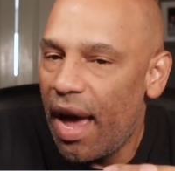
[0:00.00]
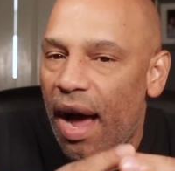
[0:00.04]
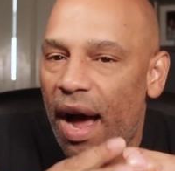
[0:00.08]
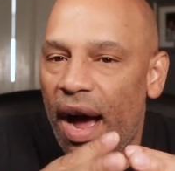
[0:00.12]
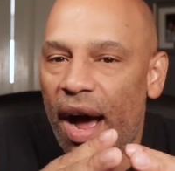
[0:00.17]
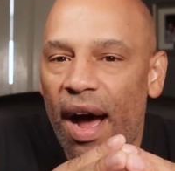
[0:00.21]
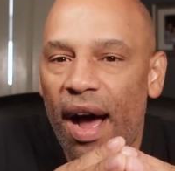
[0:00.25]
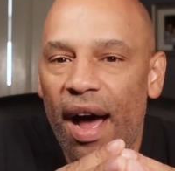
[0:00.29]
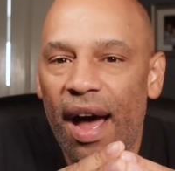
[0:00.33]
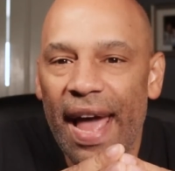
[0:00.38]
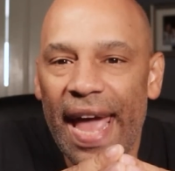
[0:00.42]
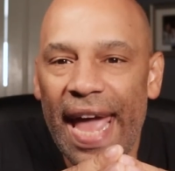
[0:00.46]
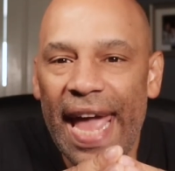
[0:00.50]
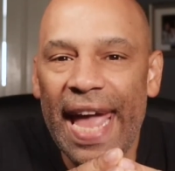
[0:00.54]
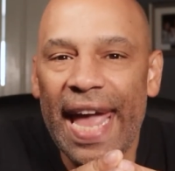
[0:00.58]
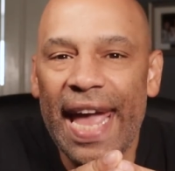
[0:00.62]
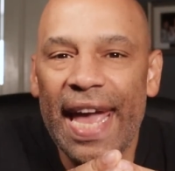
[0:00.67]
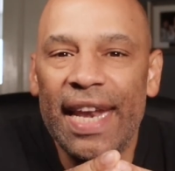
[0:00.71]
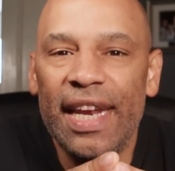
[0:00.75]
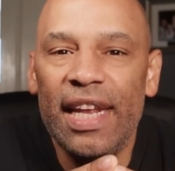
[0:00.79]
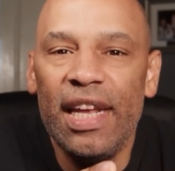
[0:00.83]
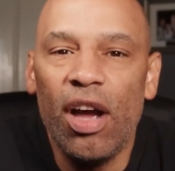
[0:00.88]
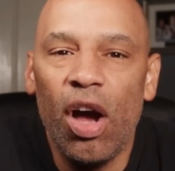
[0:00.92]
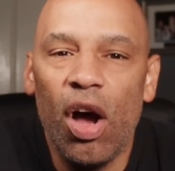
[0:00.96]
Uh,
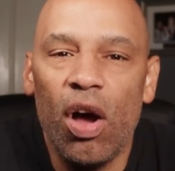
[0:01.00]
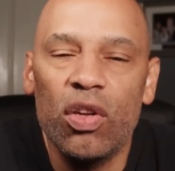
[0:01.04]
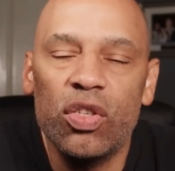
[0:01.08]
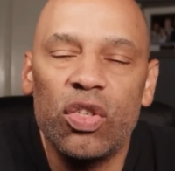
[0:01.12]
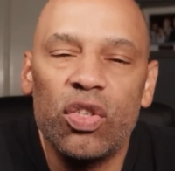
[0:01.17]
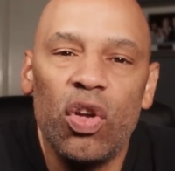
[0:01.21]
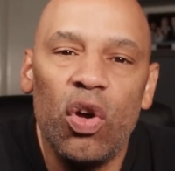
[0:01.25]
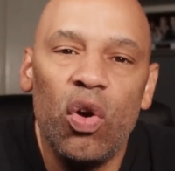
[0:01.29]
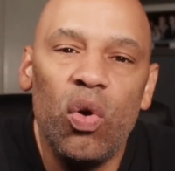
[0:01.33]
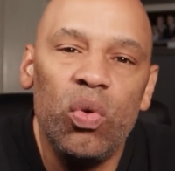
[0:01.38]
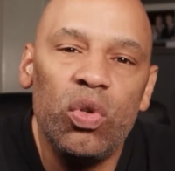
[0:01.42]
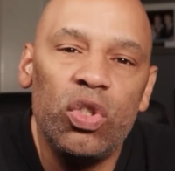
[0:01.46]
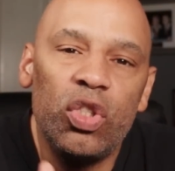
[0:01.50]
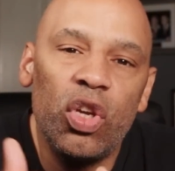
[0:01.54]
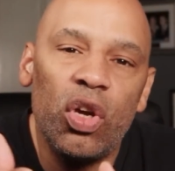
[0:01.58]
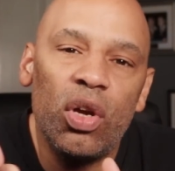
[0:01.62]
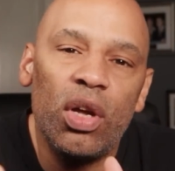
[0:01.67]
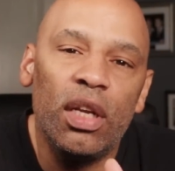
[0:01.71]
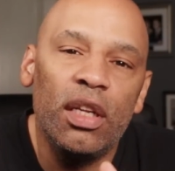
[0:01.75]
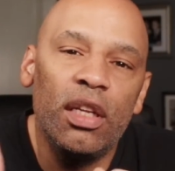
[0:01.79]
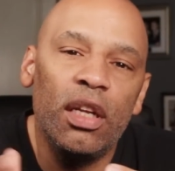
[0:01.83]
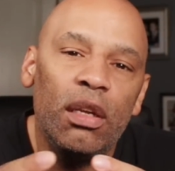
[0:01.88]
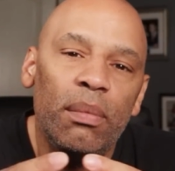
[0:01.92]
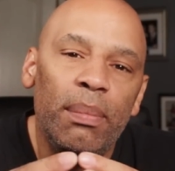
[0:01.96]
and he also took
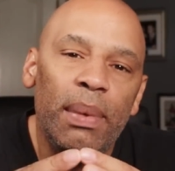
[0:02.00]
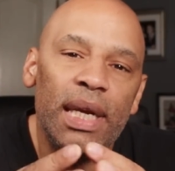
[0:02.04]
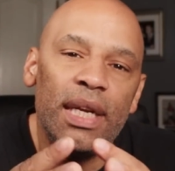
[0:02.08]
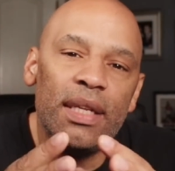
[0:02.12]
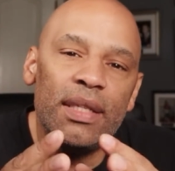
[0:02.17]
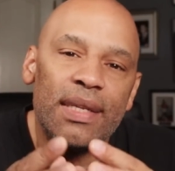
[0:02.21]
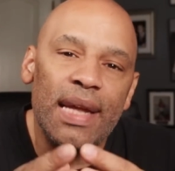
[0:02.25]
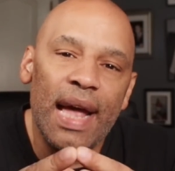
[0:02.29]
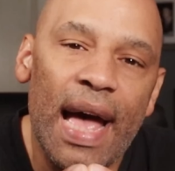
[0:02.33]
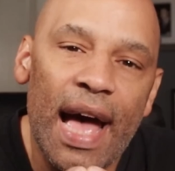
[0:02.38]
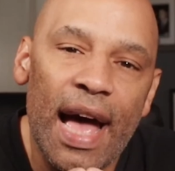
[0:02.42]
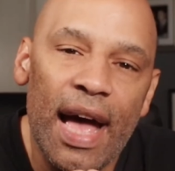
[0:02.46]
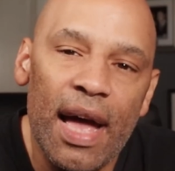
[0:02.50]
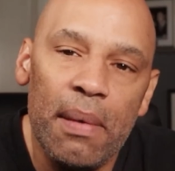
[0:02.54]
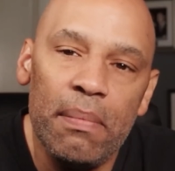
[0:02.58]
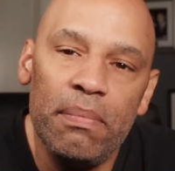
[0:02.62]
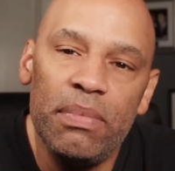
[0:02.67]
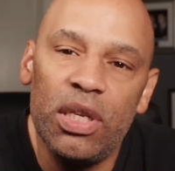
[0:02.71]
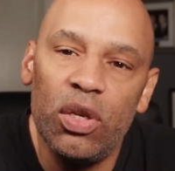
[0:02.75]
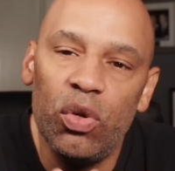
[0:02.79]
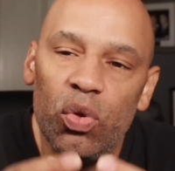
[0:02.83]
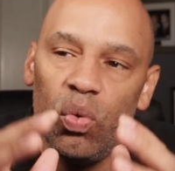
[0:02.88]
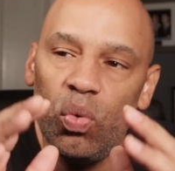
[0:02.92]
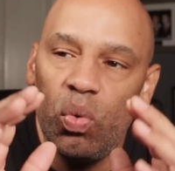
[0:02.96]
a little bit of time
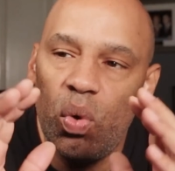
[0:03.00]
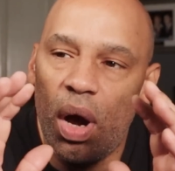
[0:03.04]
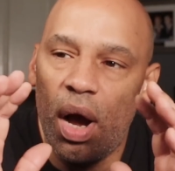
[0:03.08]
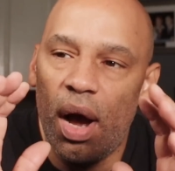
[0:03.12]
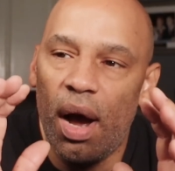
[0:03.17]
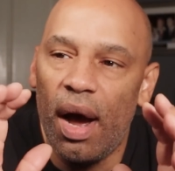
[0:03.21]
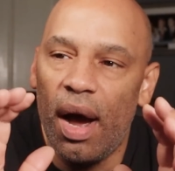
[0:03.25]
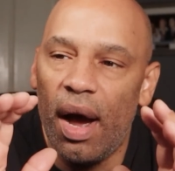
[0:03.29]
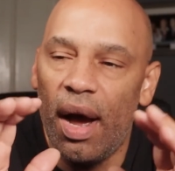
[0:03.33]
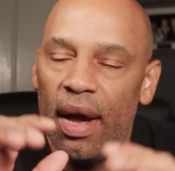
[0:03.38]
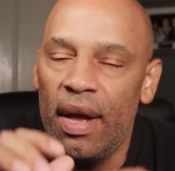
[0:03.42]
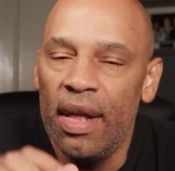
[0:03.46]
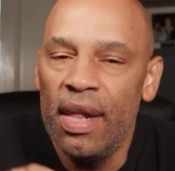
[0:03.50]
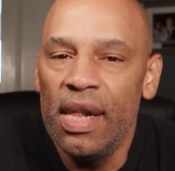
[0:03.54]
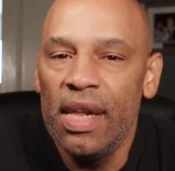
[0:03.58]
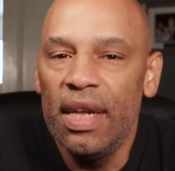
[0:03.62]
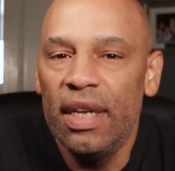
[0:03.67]
to uh,